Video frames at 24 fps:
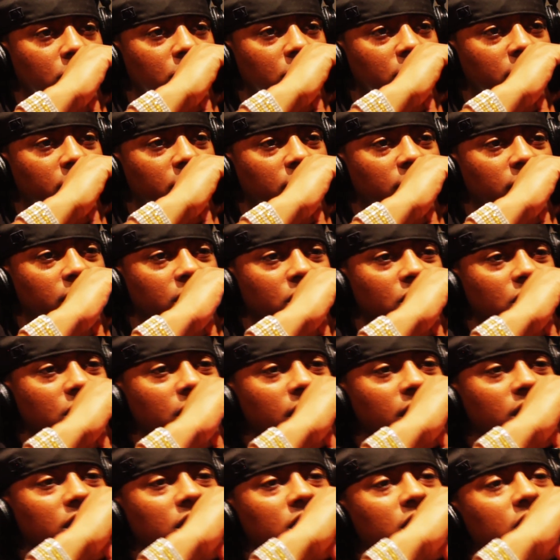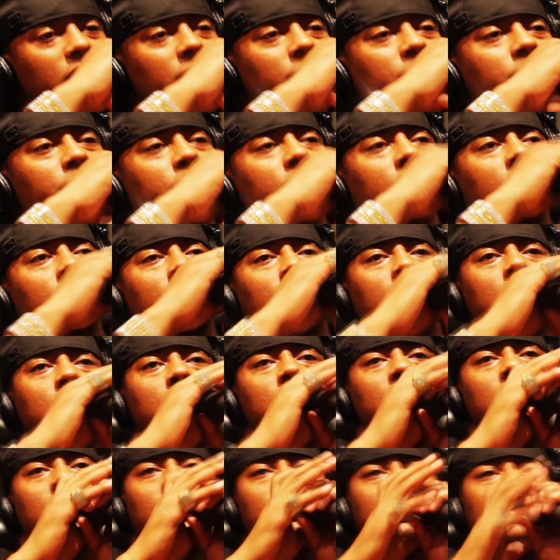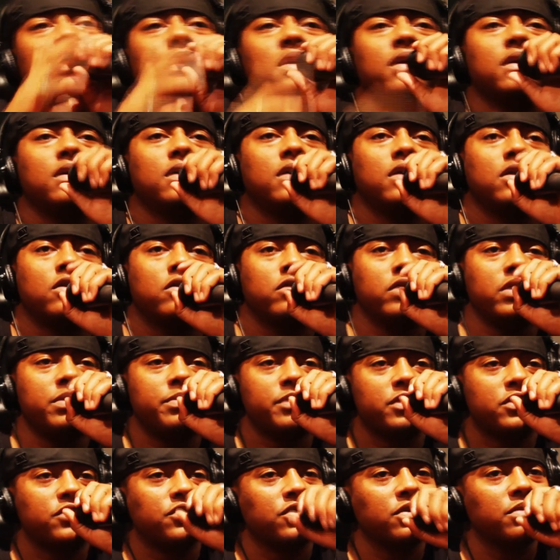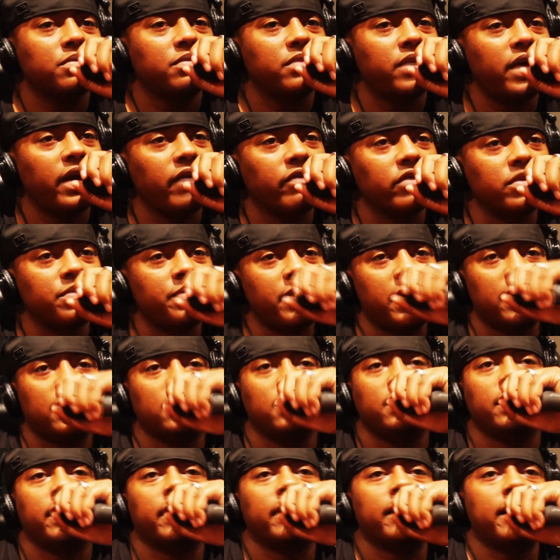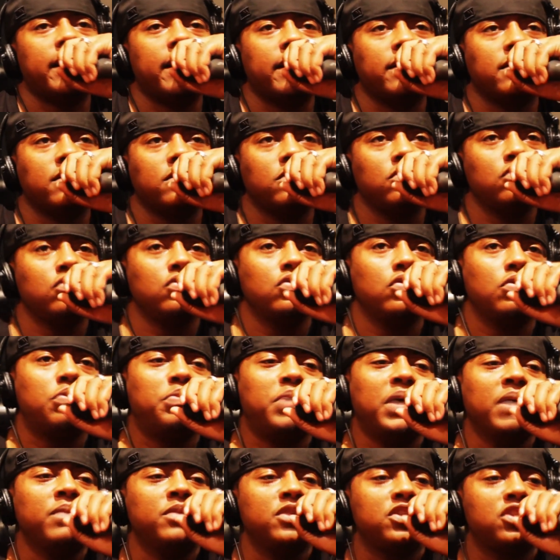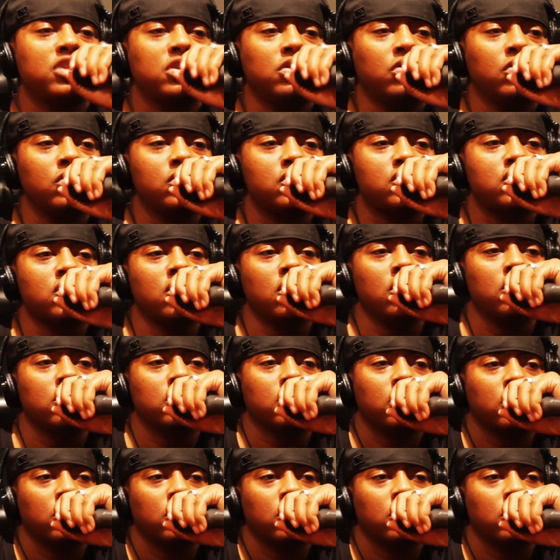Yeah, like you gotta get agreements from everybody that got, publishing on the song.